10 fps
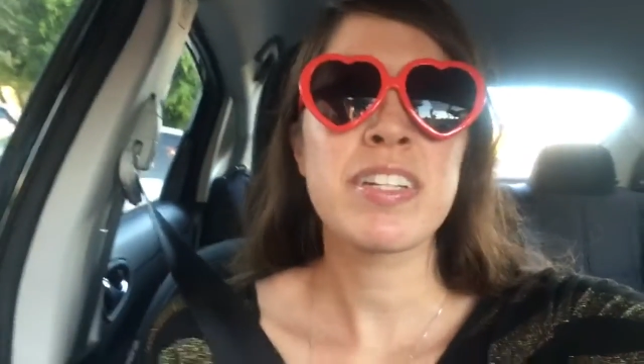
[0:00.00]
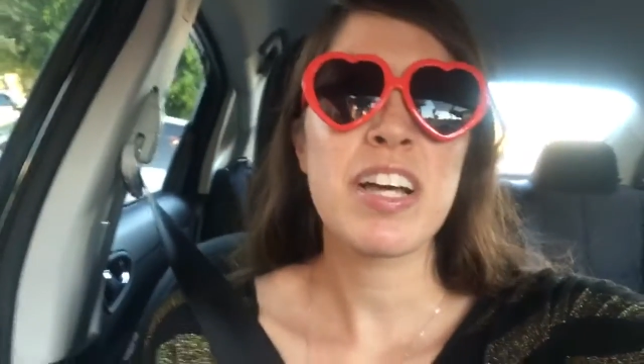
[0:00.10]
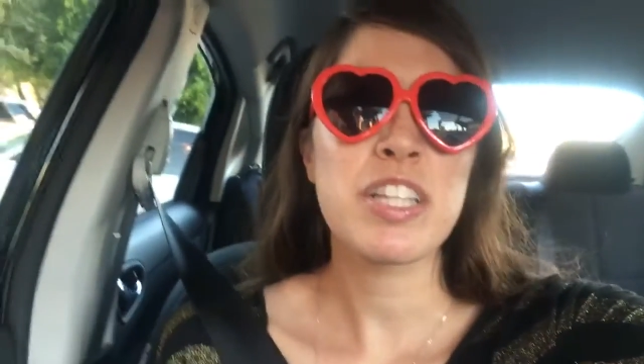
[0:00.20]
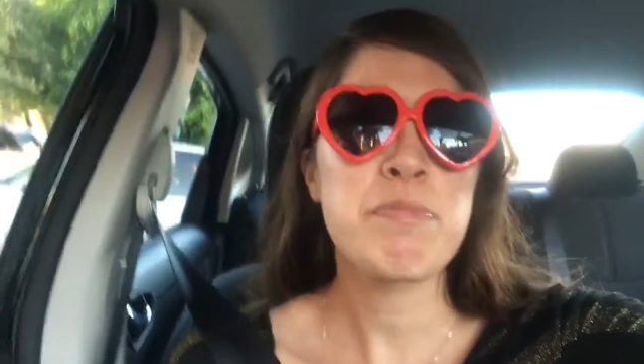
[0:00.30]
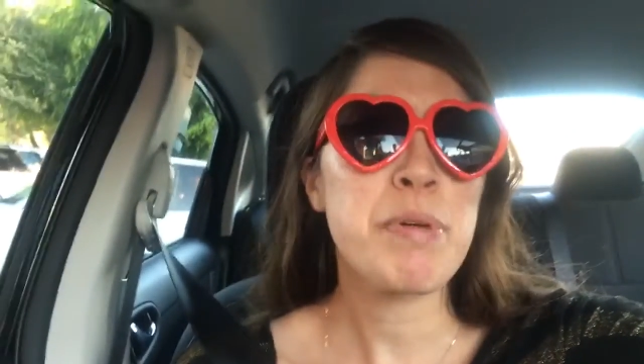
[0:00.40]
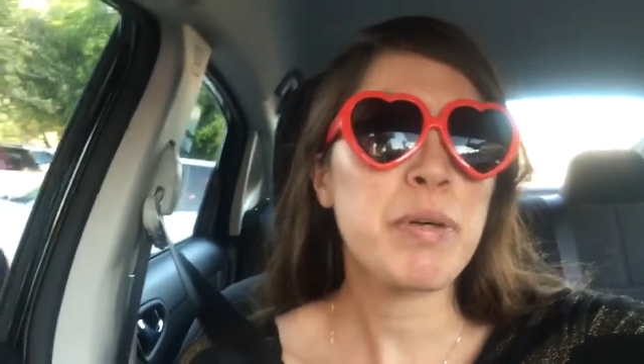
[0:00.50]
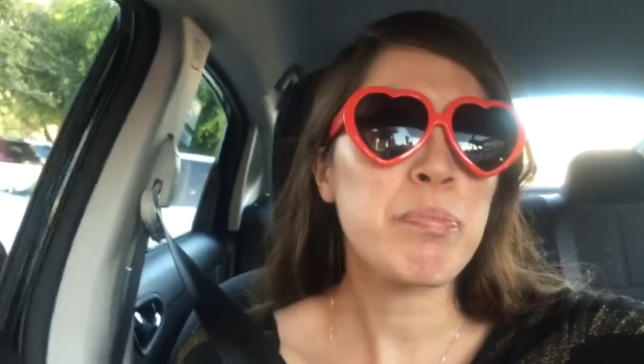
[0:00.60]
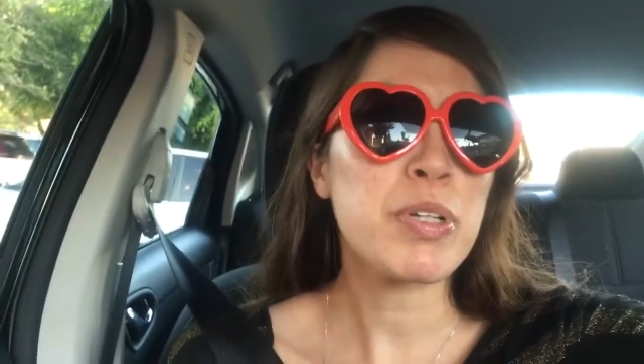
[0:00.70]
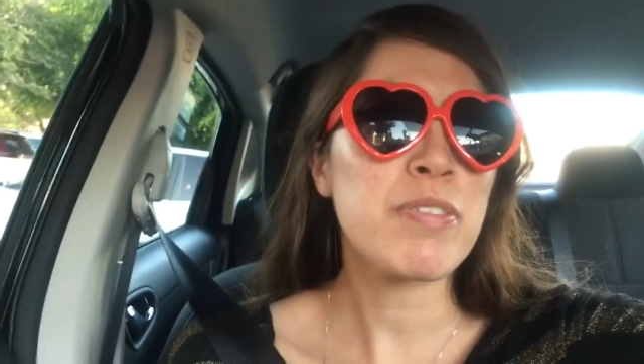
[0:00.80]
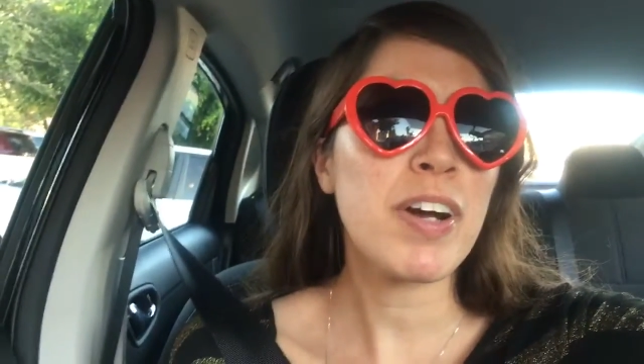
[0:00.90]
Olympic
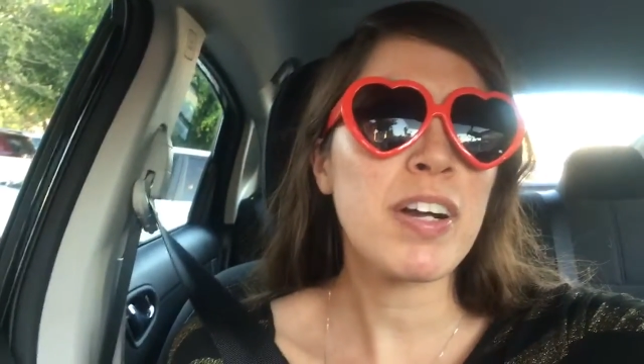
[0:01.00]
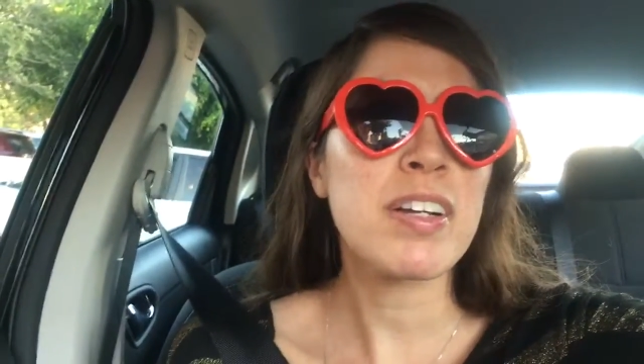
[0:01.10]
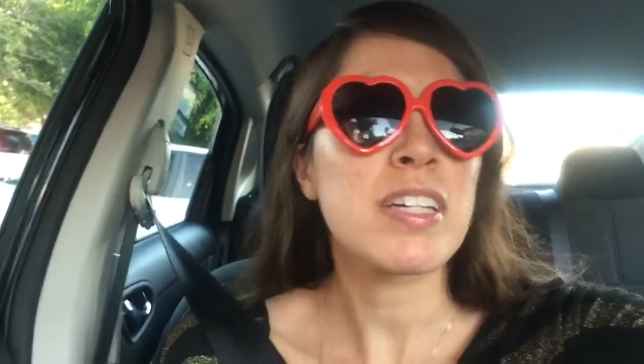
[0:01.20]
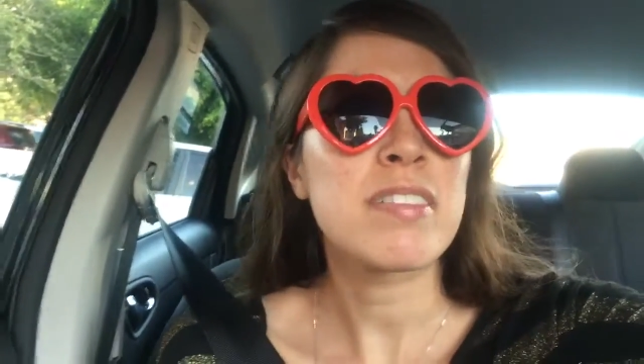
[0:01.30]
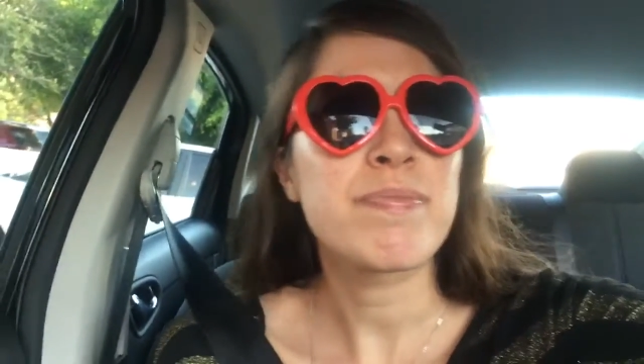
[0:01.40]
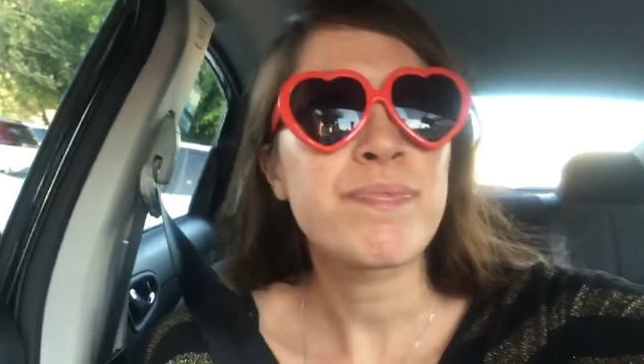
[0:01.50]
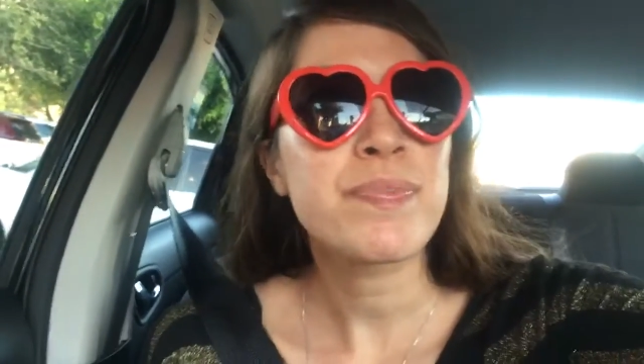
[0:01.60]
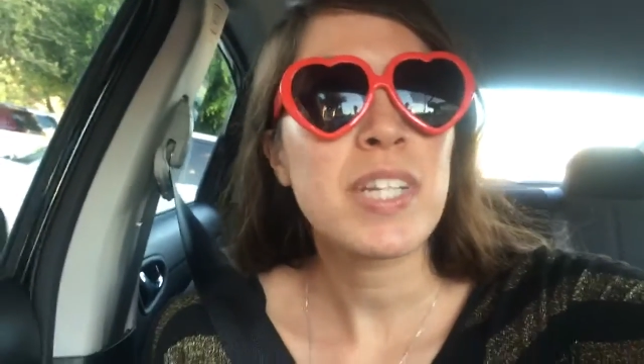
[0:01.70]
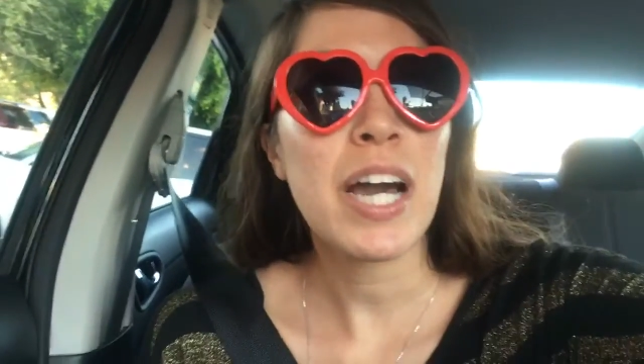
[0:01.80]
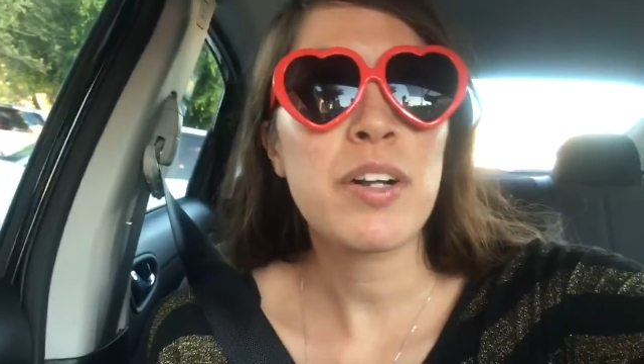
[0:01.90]
Boulevard, and
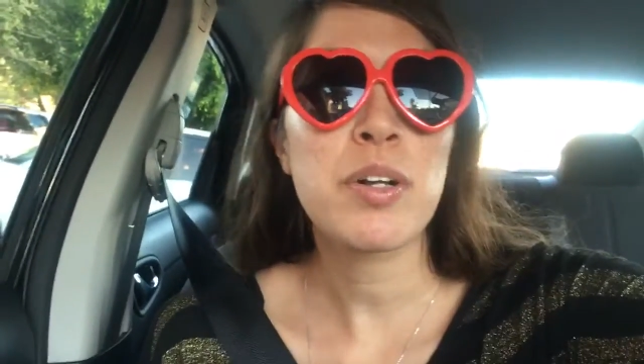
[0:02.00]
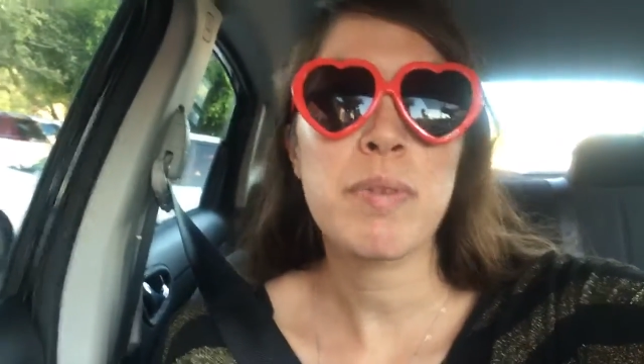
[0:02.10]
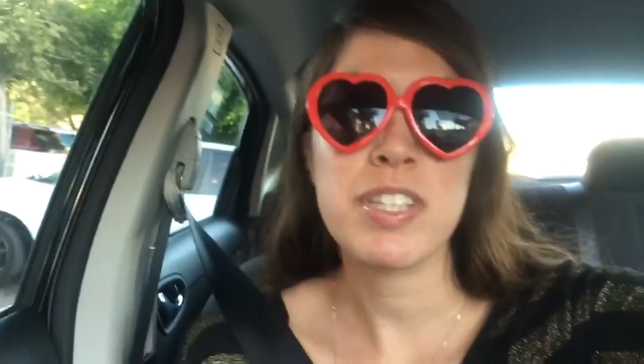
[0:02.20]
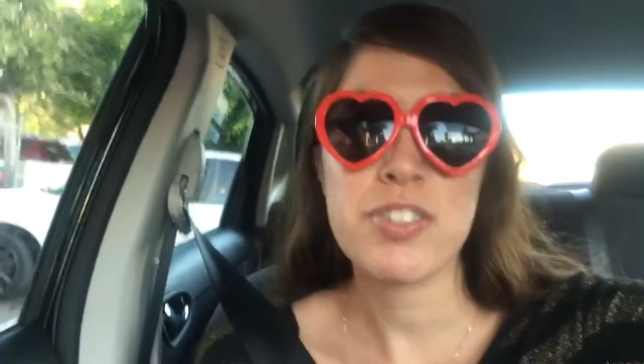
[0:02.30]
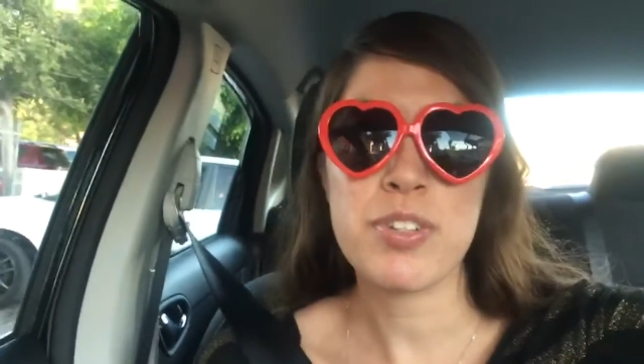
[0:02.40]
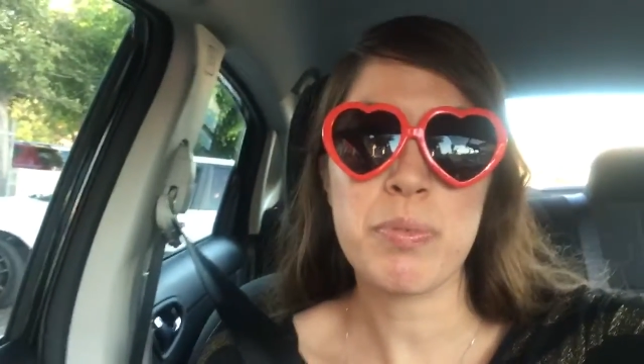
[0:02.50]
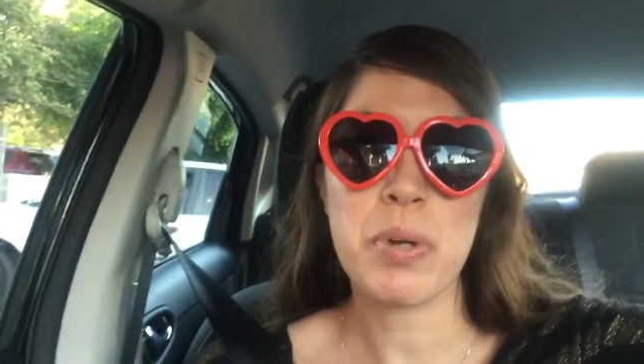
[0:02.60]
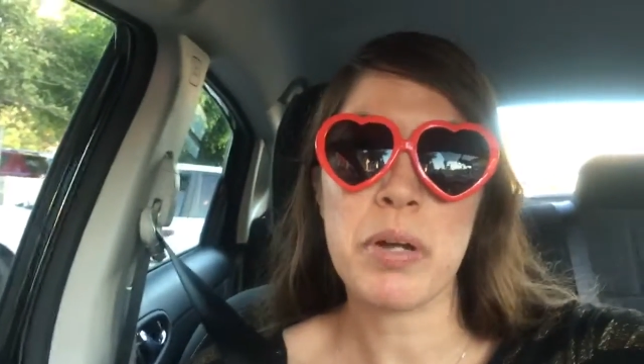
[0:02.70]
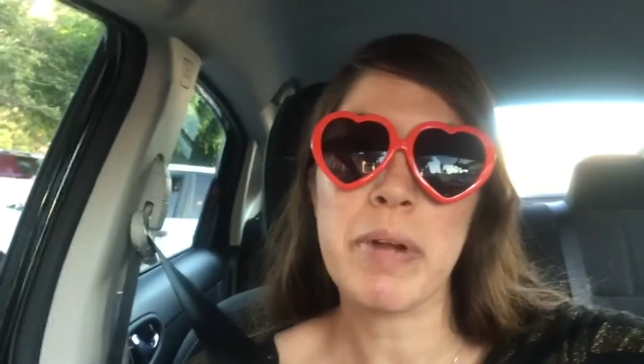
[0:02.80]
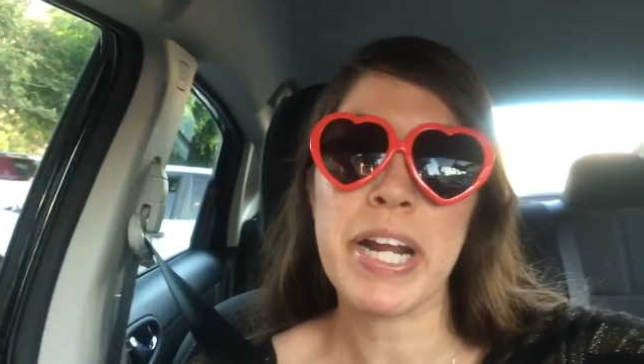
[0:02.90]
I don't know what street we're
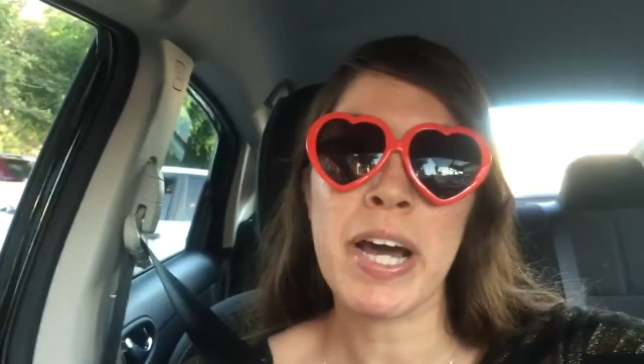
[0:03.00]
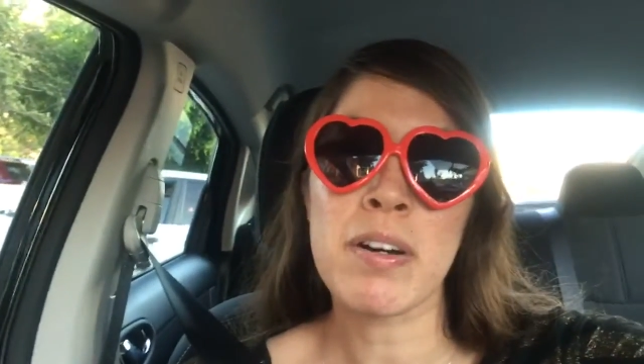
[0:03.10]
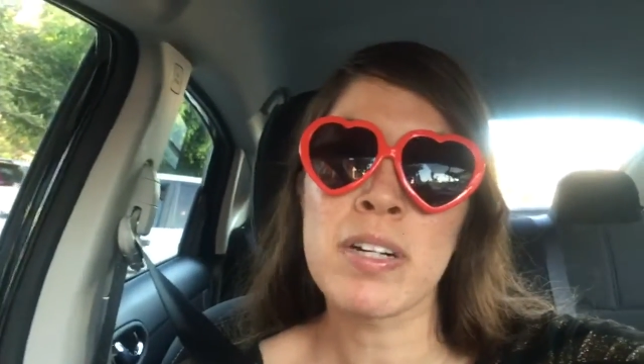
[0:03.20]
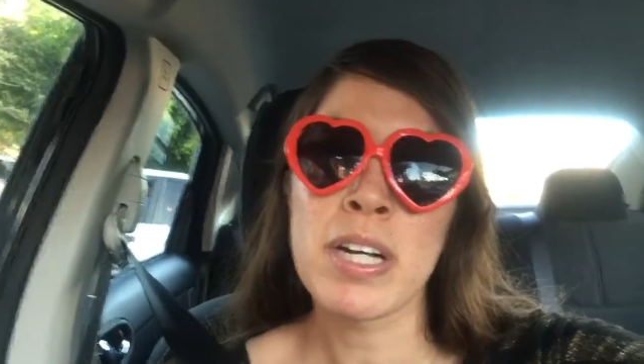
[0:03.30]
on right now.